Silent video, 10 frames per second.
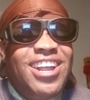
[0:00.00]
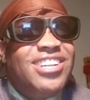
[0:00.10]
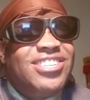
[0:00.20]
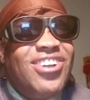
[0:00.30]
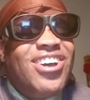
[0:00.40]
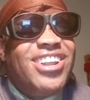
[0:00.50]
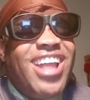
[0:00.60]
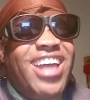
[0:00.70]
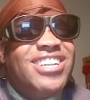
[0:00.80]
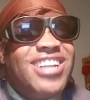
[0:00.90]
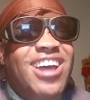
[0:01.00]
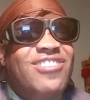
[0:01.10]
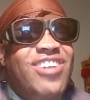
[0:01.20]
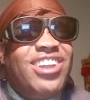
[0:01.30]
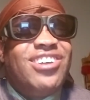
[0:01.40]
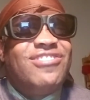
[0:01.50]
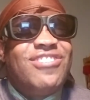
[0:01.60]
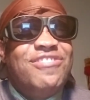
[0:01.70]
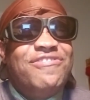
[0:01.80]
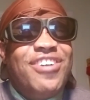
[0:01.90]
And the story tonight is not about the
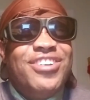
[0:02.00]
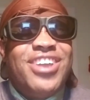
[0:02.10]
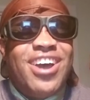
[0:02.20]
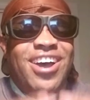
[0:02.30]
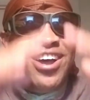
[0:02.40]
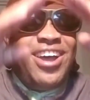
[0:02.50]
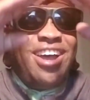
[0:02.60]
roof on your